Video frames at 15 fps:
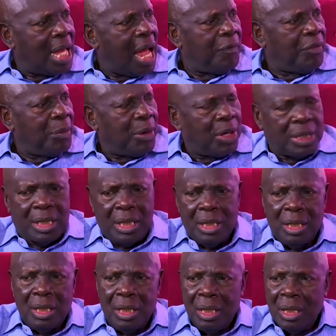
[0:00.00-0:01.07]
Everybody
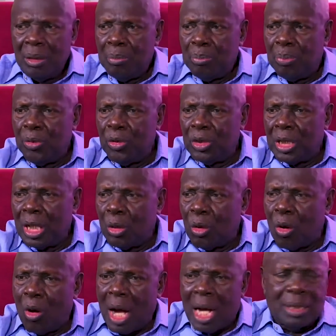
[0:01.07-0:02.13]
puts the
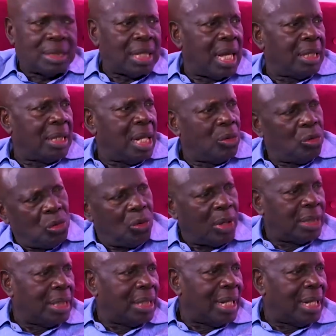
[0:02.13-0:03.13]
law aside and do what they